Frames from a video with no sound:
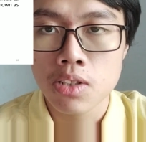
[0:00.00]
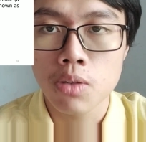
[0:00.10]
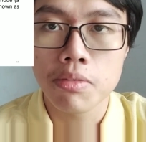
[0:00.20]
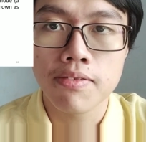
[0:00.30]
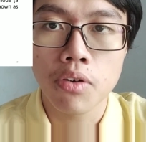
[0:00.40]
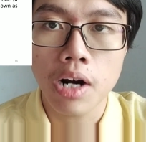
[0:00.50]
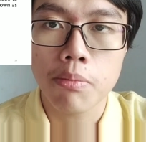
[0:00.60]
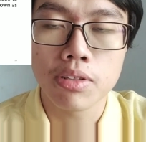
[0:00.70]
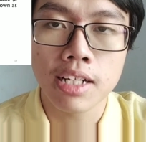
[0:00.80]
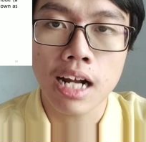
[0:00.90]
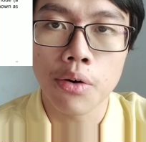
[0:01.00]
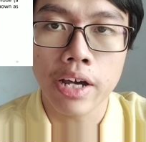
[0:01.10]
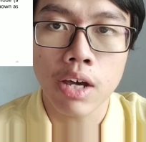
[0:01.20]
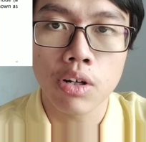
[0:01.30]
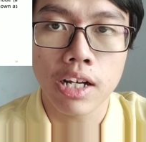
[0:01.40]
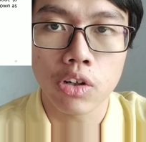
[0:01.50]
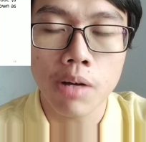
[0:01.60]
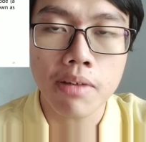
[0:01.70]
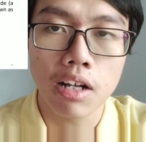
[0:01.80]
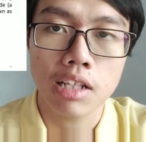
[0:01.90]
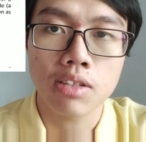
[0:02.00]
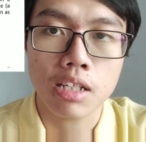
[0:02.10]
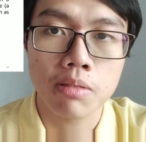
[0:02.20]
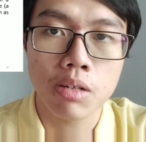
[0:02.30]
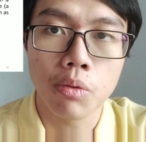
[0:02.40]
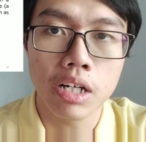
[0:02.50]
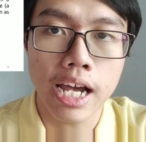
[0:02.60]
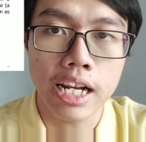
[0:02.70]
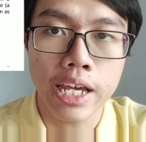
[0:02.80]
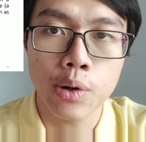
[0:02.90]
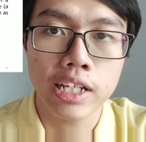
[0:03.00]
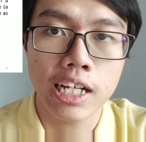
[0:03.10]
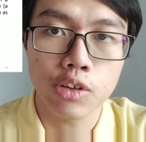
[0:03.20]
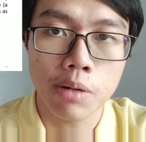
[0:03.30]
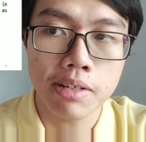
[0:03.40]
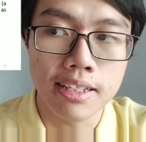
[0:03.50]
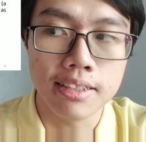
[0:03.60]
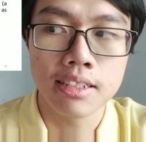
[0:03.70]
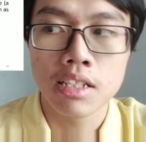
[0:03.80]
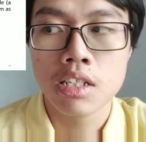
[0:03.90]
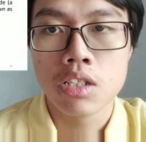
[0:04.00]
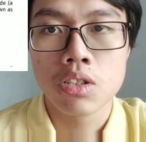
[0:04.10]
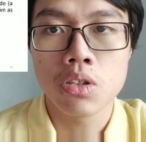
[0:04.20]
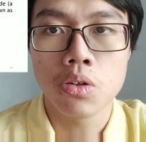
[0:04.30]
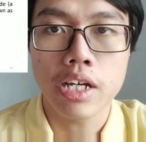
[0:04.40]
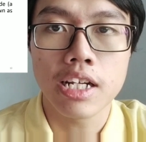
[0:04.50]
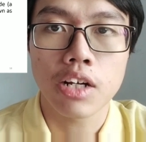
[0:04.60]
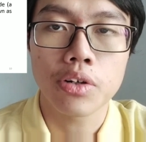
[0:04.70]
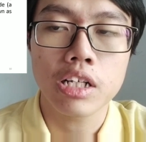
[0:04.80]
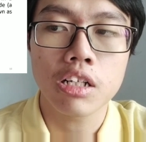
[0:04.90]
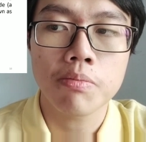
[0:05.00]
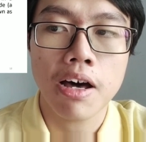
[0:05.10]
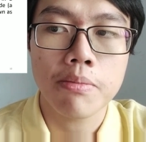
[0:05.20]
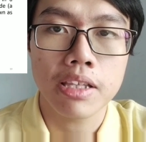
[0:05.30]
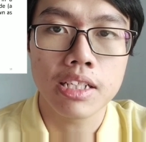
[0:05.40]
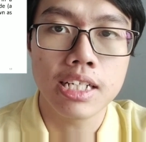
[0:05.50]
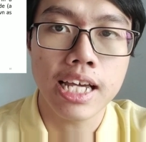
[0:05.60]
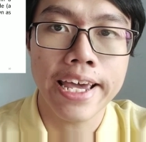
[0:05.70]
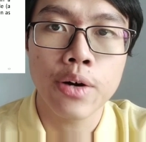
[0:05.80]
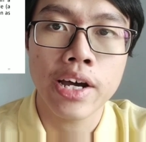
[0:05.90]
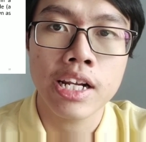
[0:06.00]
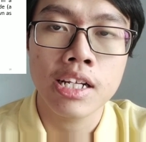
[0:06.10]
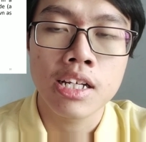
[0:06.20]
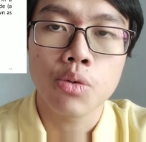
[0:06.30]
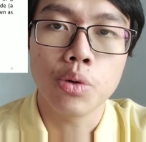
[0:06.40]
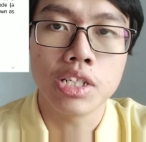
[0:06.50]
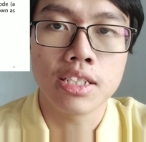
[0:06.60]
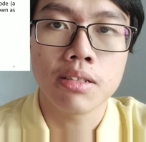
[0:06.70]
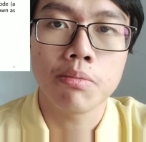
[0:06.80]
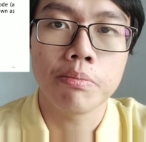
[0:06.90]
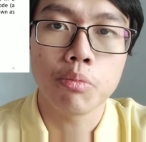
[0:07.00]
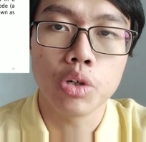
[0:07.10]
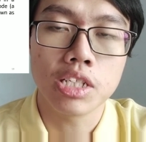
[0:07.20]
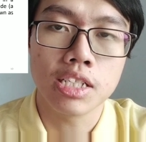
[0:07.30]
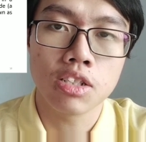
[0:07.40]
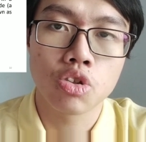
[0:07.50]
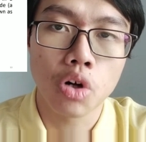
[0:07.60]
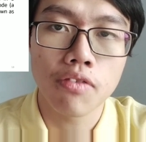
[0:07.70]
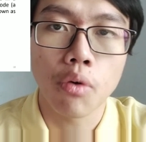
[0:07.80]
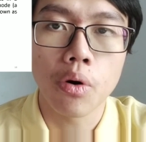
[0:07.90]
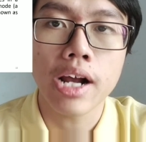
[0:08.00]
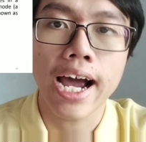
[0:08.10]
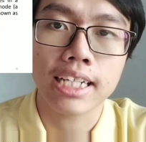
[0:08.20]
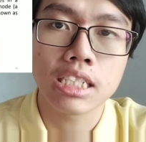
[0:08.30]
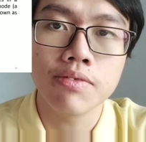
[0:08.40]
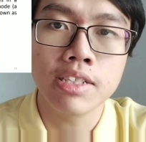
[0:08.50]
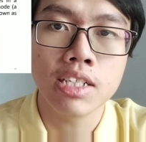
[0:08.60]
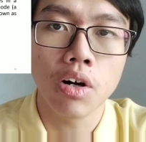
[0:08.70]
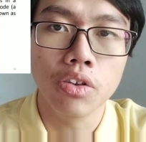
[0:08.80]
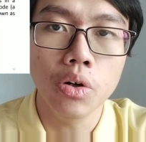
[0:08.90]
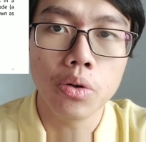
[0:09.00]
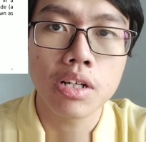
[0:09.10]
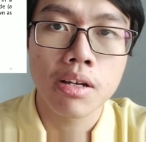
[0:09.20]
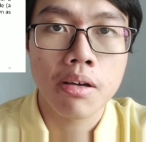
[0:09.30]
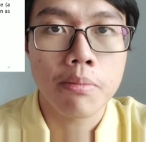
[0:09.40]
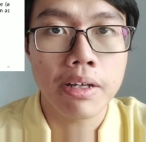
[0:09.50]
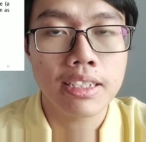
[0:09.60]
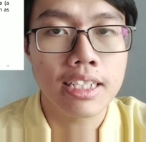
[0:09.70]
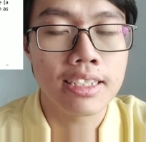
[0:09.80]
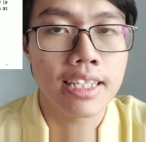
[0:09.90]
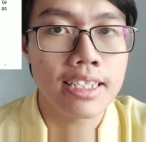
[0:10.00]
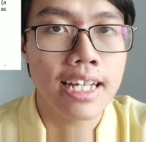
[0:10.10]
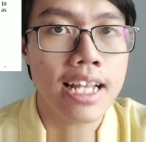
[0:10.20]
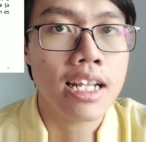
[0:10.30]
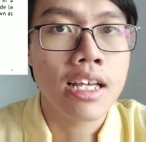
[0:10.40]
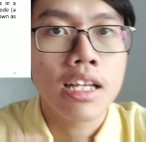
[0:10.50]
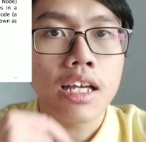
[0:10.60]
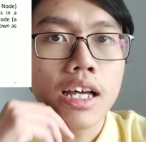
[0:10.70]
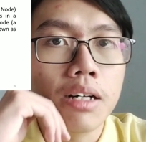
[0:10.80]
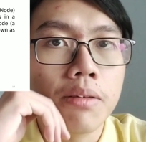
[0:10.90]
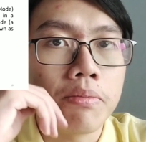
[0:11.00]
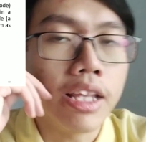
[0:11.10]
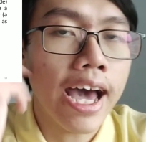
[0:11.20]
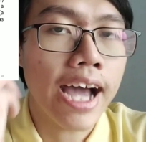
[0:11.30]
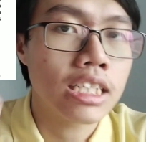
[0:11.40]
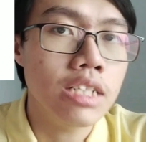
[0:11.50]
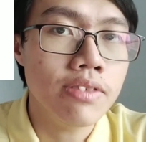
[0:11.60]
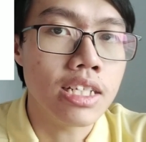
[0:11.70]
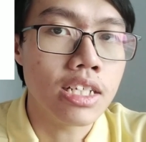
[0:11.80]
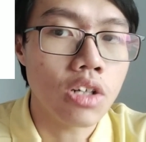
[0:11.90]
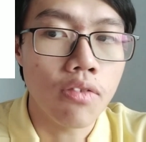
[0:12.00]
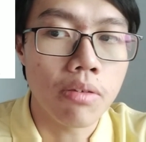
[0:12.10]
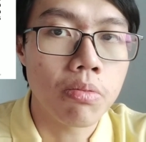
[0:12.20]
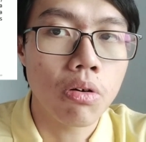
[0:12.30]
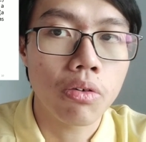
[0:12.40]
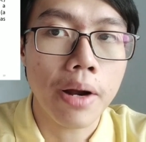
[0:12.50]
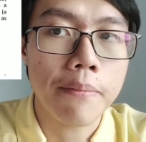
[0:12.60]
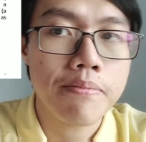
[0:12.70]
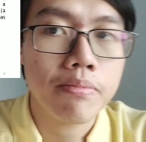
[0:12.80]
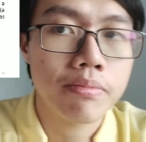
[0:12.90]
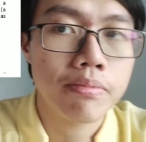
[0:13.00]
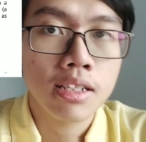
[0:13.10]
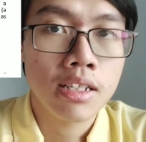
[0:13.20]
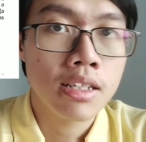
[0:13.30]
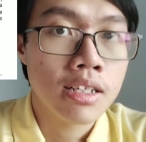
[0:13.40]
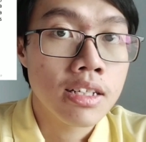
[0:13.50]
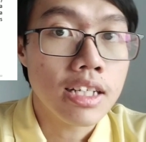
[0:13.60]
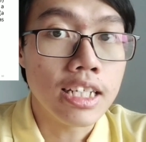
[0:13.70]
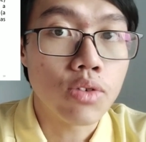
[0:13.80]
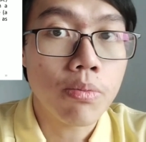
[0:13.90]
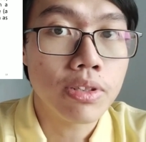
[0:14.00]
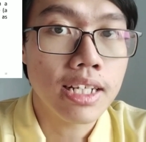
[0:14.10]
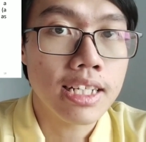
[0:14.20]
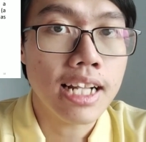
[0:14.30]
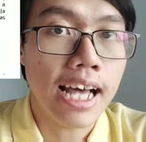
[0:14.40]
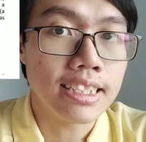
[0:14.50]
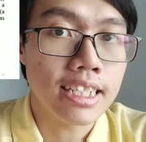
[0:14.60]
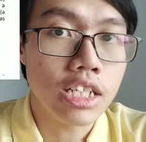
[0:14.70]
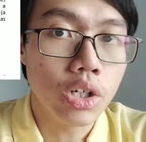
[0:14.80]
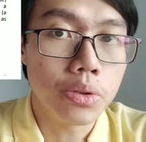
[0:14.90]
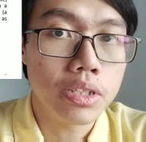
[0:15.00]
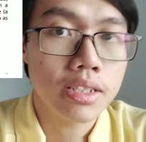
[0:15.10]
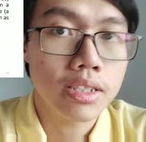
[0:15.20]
So before I present our AON diagram, I'd like to explain what an AON diagram is. So in a critical path method, the AON, which is short for activity on node, basically says that the activities of a program is represented as a node.